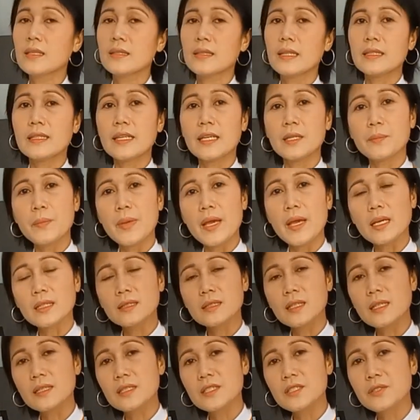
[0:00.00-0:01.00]
that can be
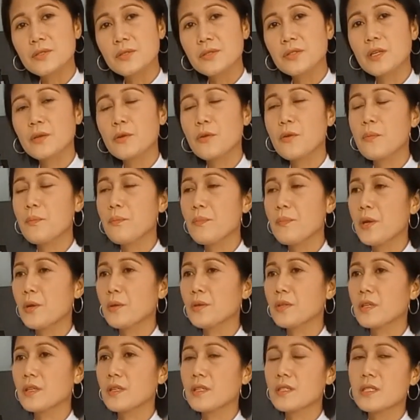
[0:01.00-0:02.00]
attached to the
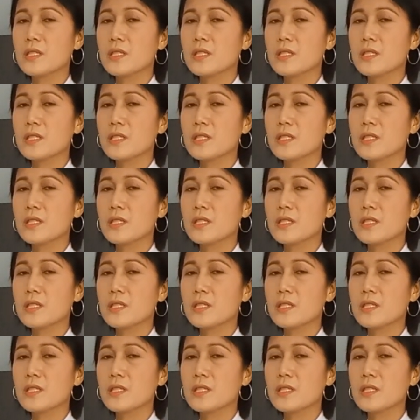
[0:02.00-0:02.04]
computer,